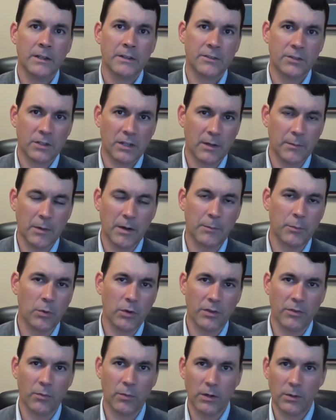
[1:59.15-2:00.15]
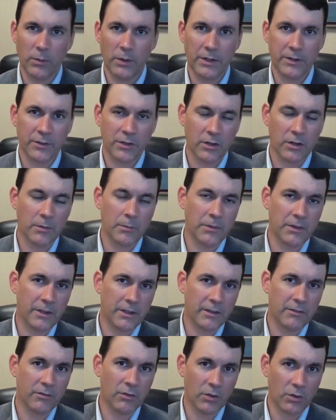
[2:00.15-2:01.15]
to come up with what we term
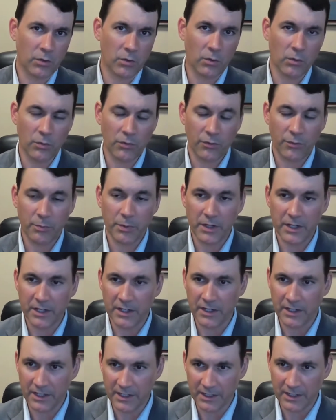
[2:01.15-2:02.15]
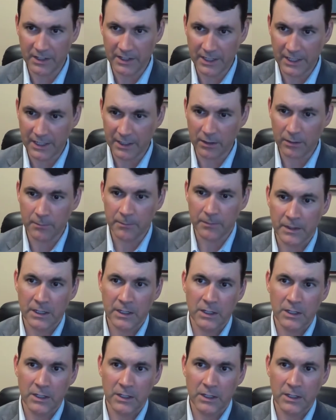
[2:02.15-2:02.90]
the vertical speed indicator.